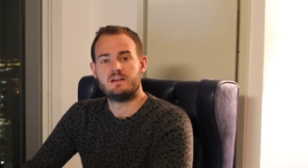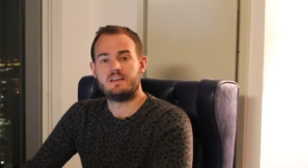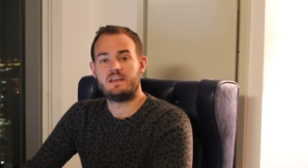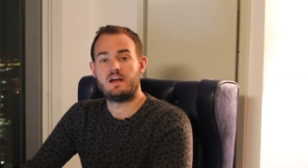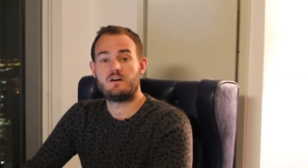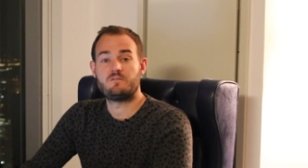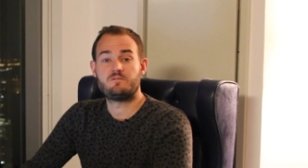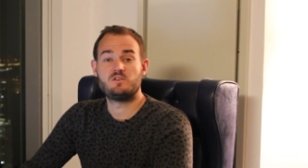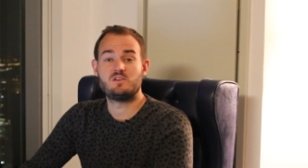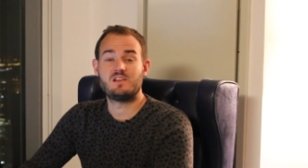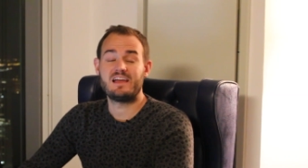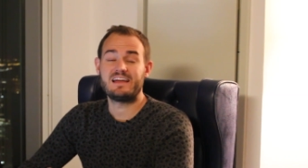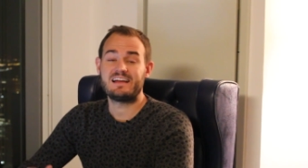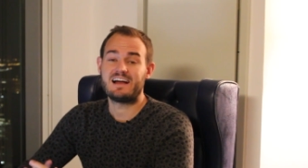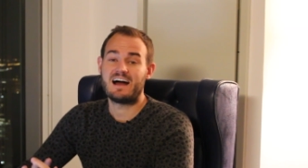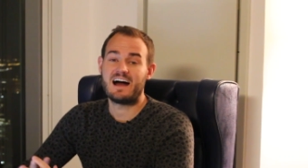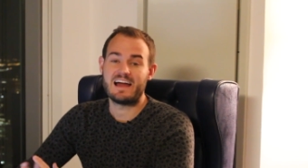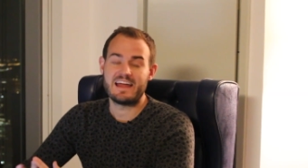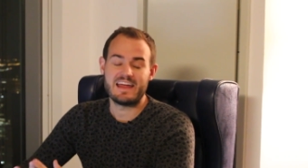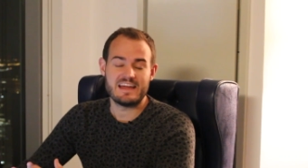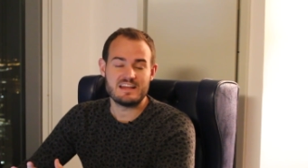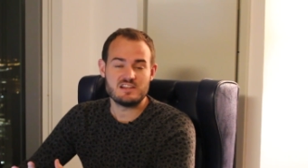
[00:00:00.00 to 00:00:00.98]
Now, if you like
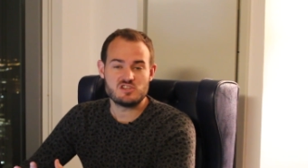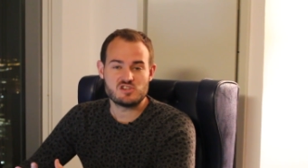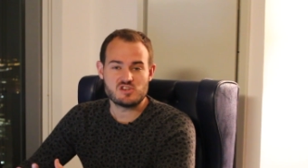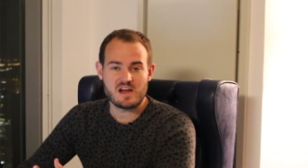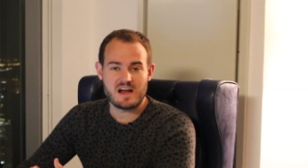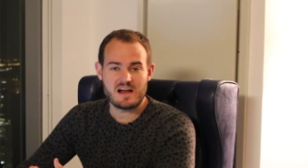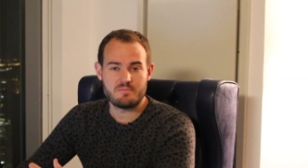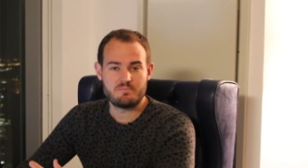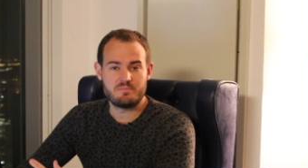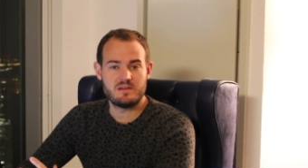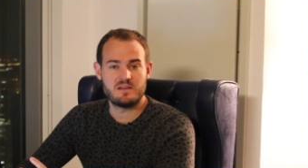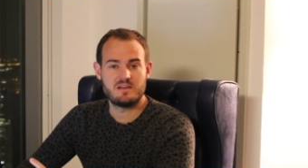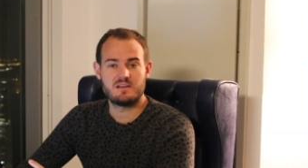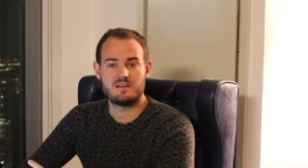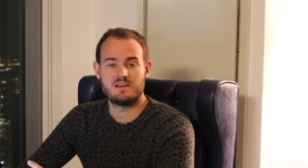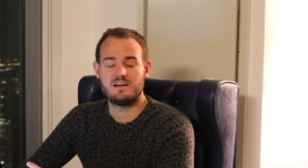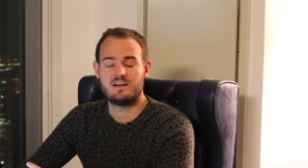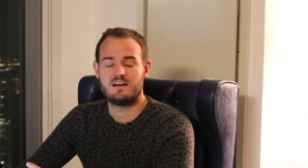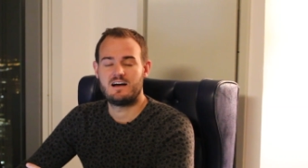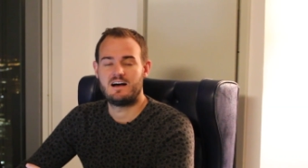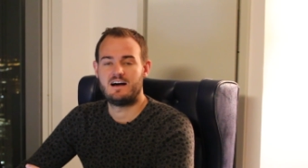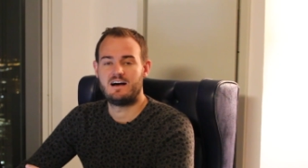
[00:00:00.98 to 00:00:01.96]
high-end
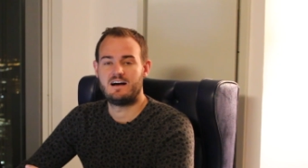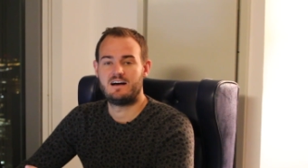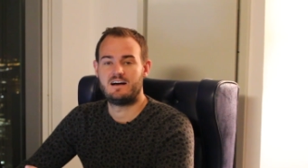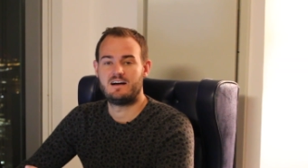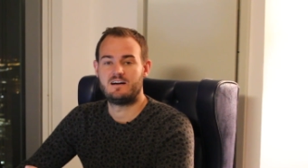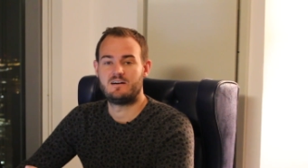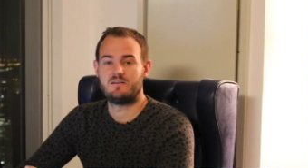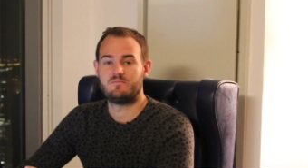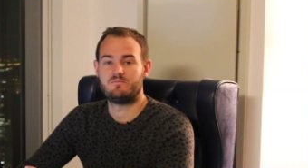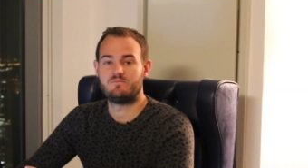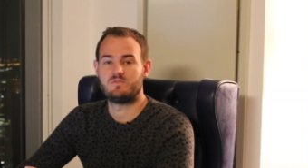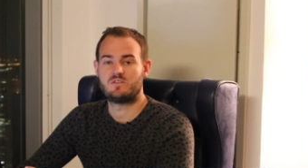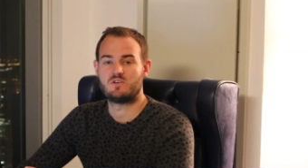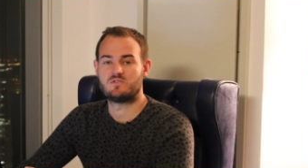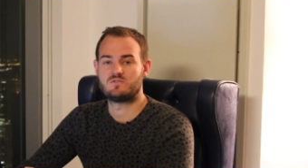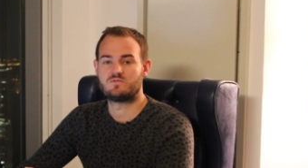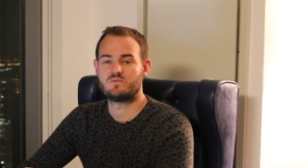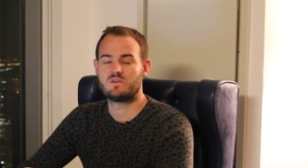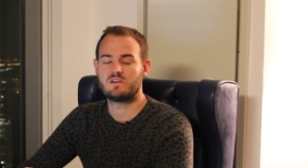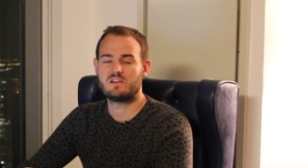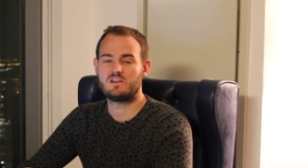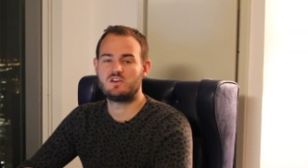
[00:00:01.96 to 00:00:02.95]
shopping, um,
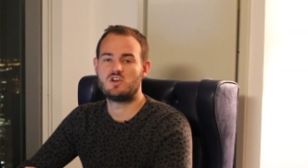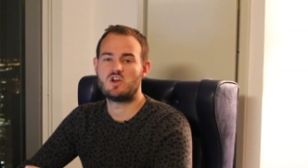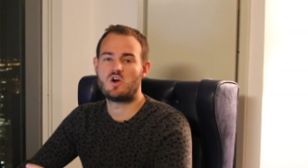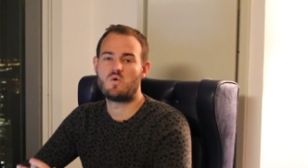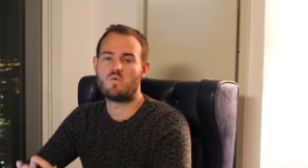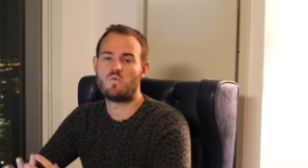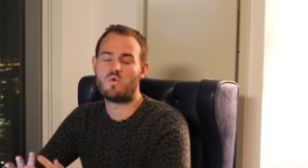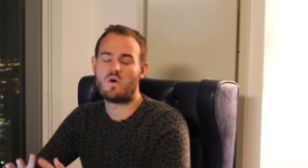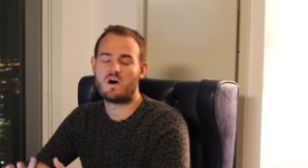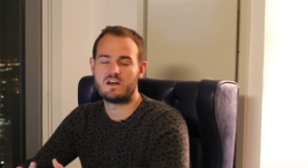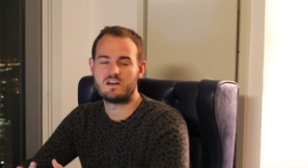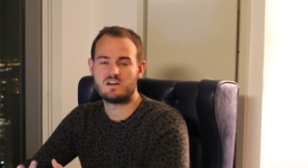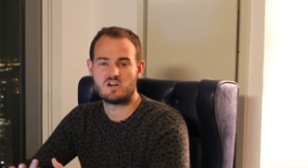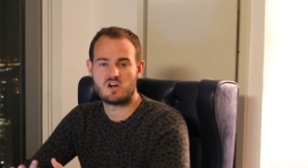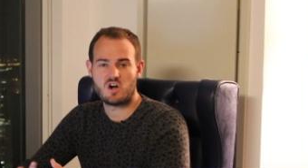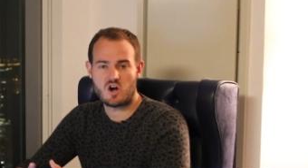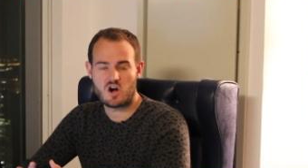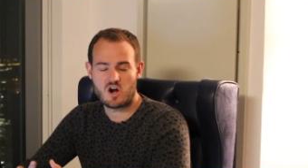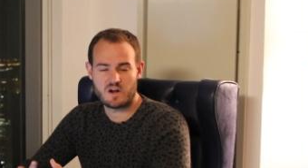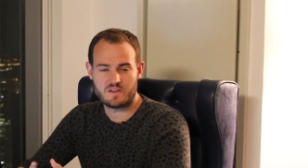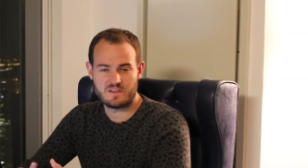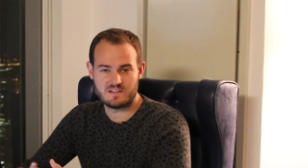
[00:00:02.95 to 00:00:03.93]
there's really no one
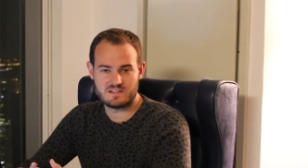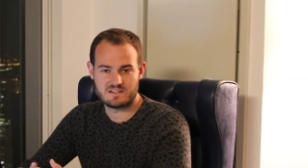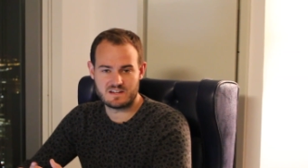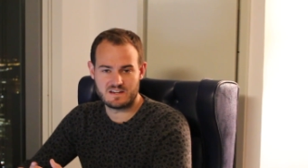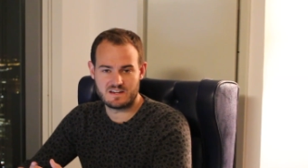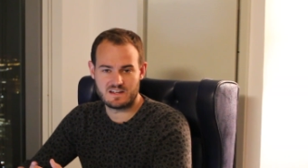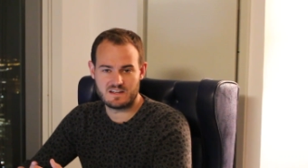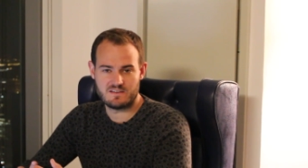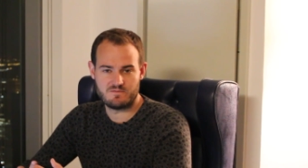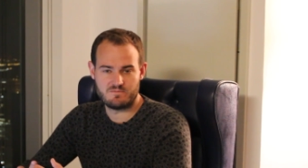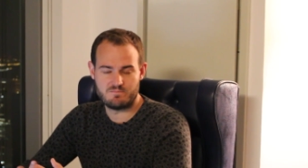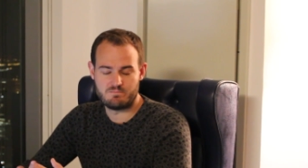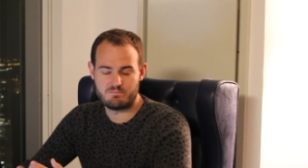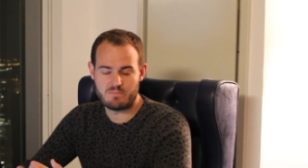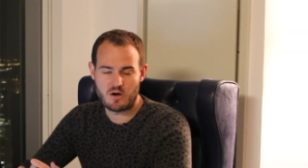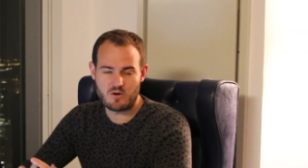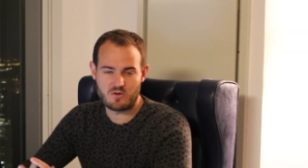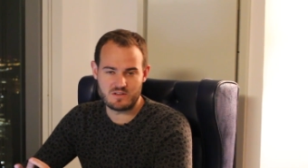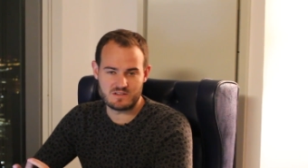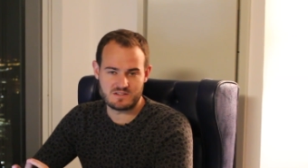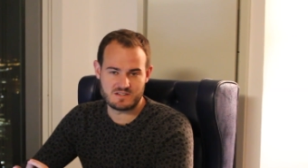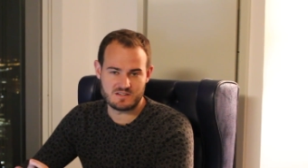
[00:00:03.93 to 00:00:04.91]
card that's gonna give
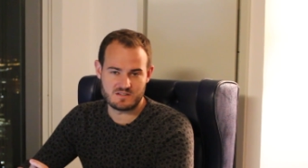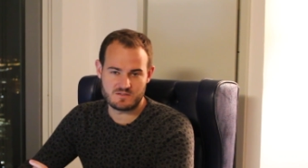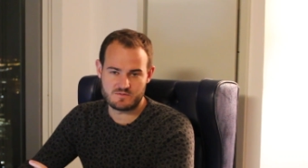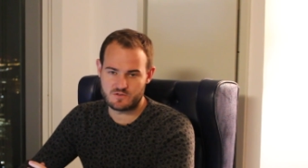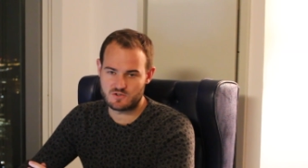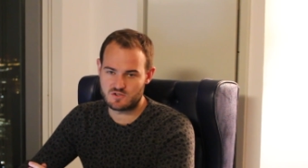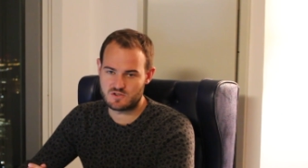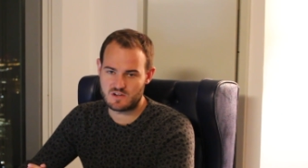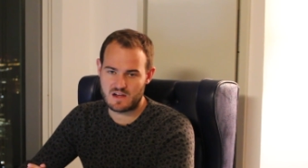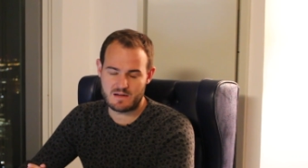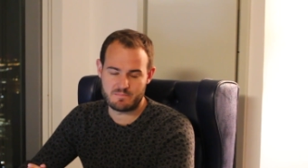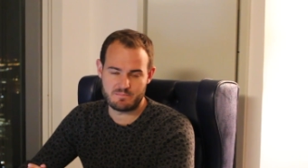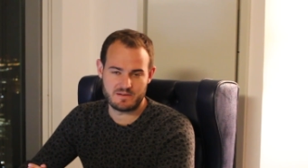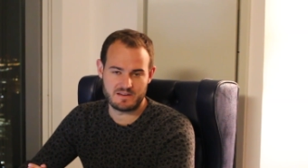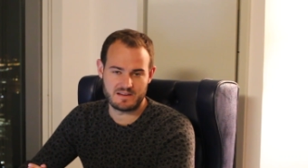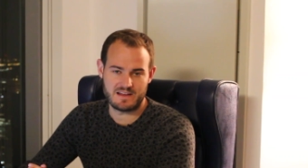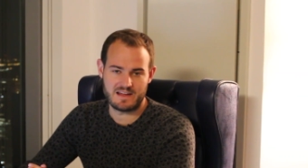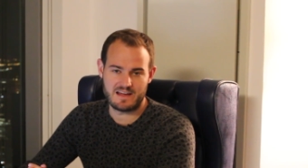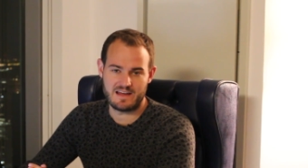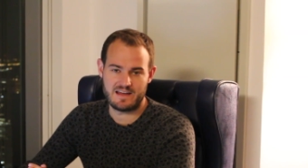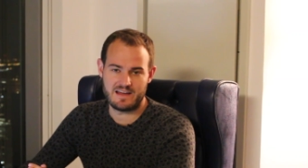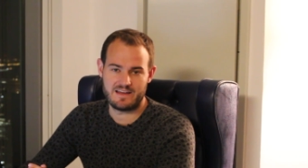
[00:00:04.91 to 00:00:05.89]
bonuses for
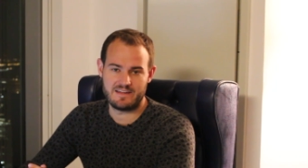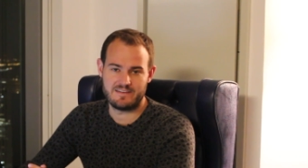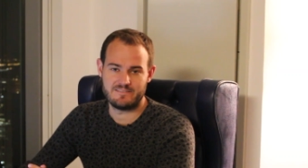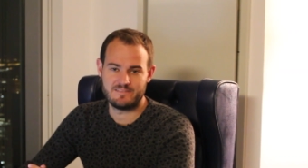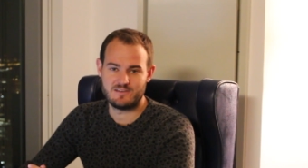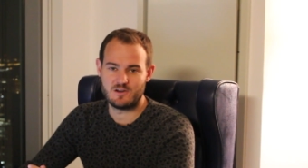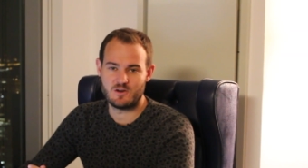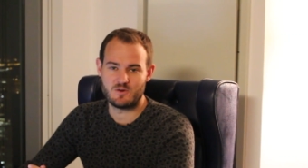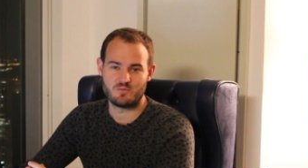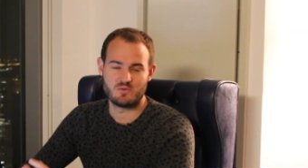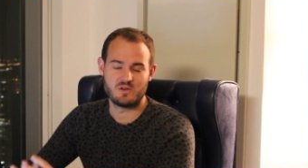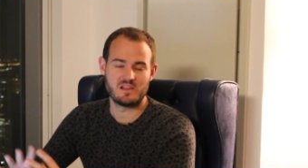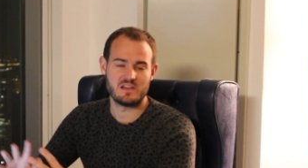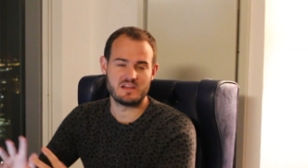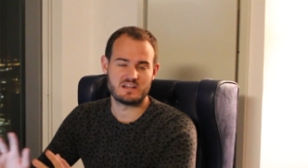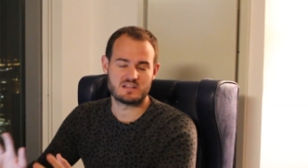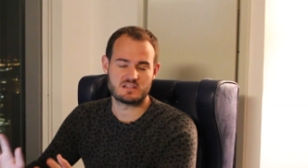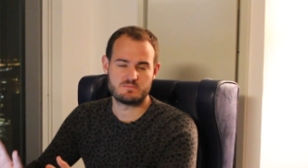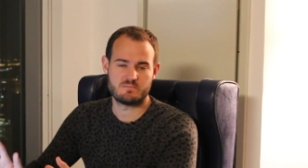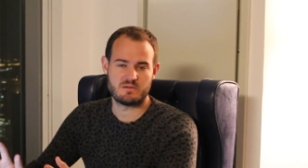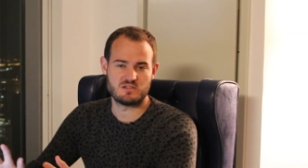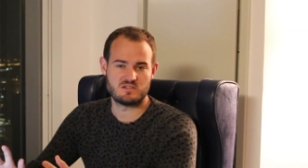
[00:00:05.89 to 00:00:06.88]
shopping at, you know, really
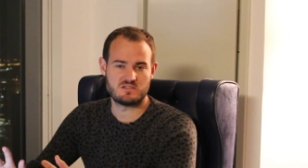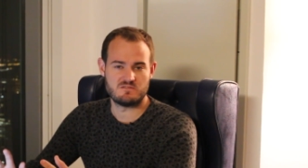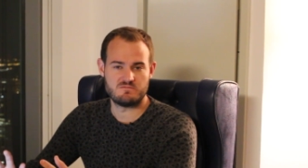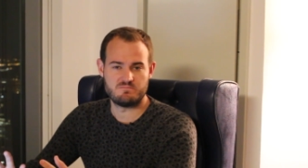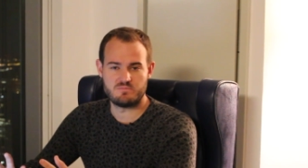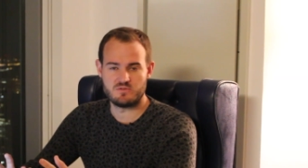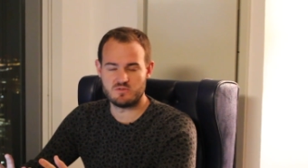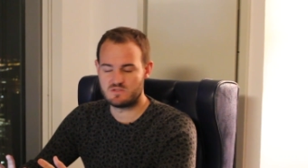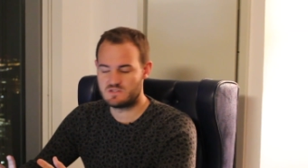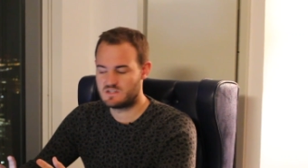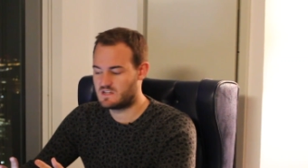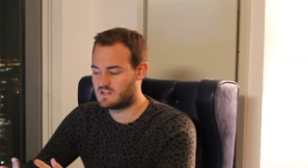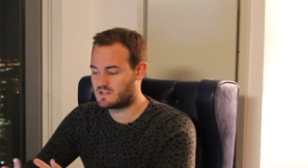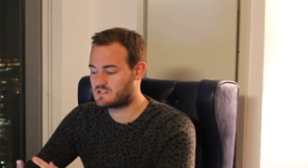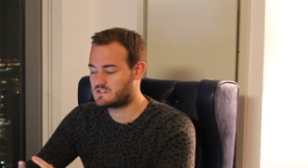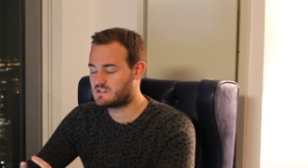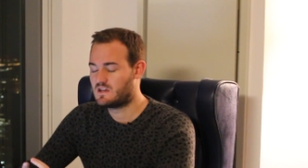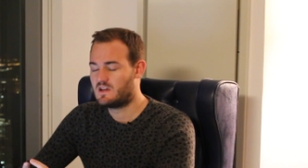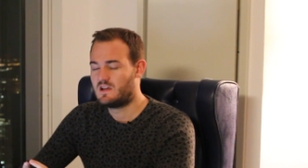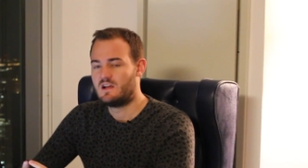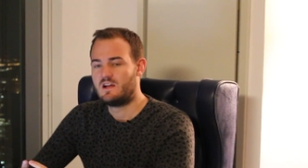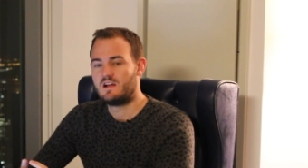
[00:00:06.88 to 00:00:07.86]
expensive boutiques.